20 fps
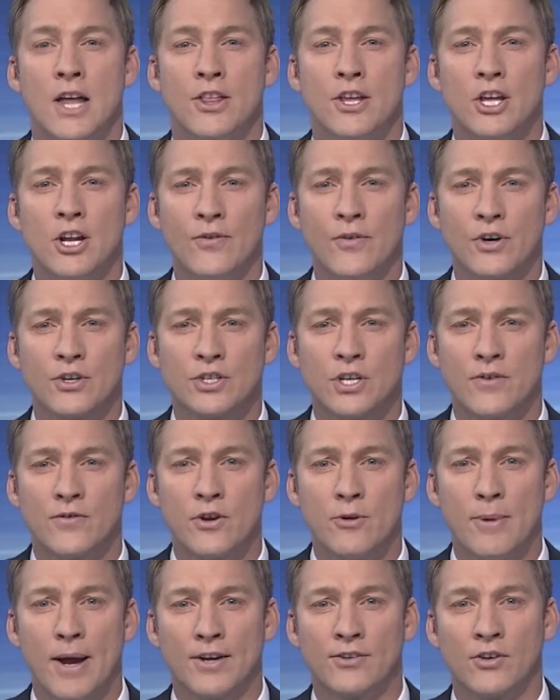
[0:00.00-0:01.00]
The University
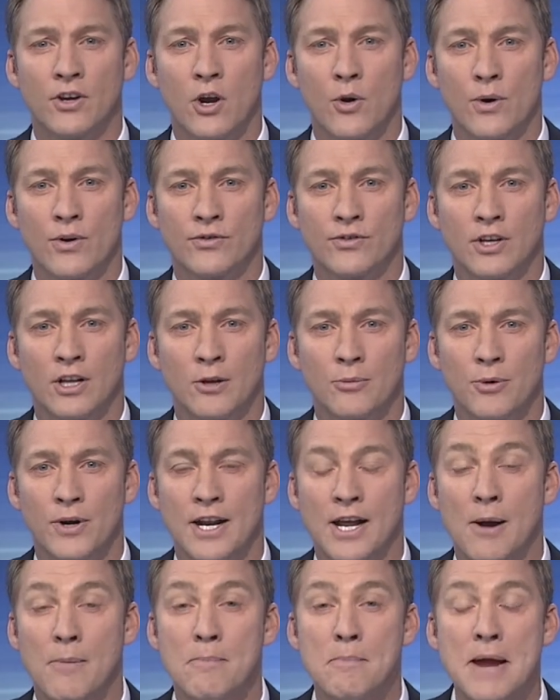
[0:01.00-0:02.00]
of New Mexico is
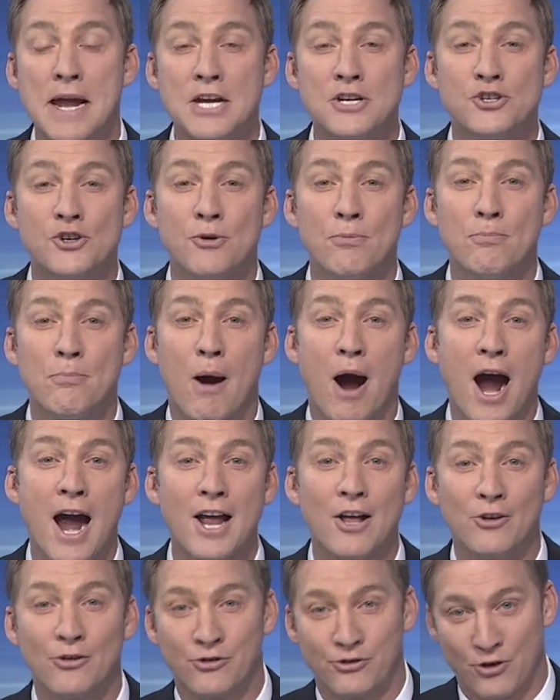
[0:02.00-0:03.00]
celebrating a major
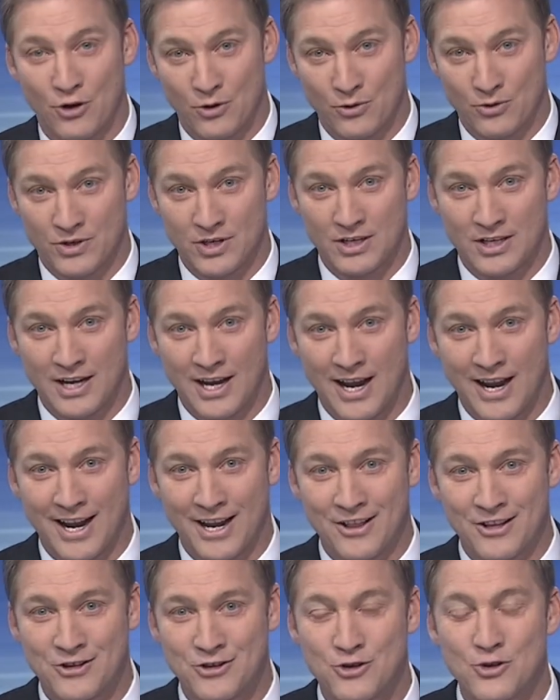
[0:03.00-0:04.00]
milestone today,
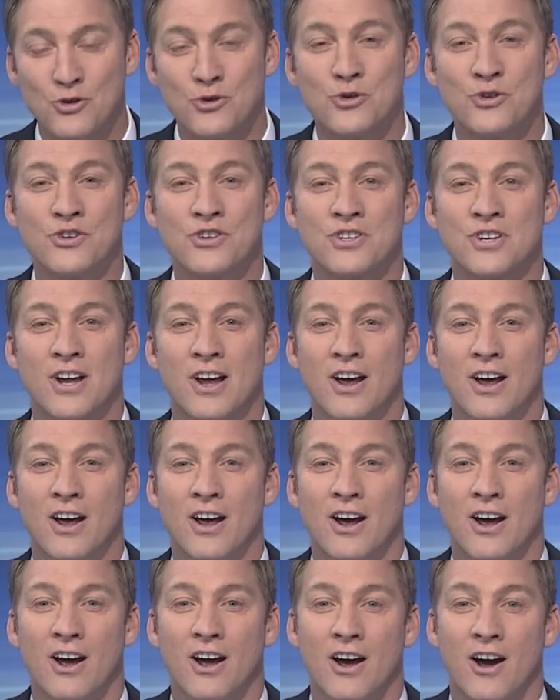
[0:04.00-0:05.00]
and the students
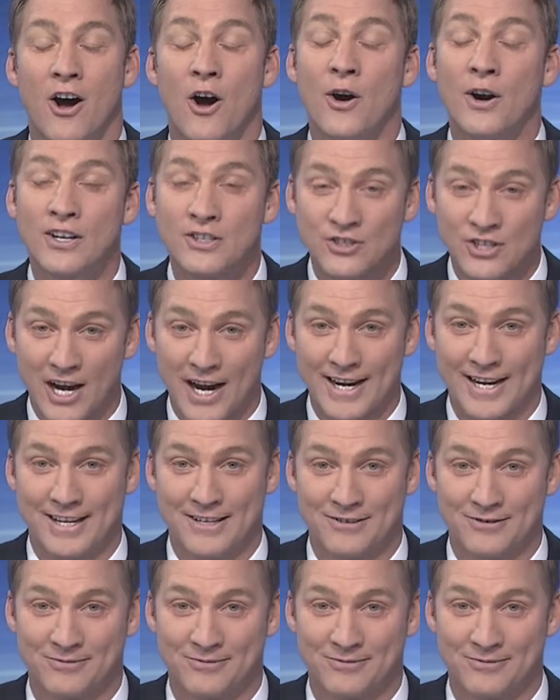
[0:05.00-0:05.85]
are excited.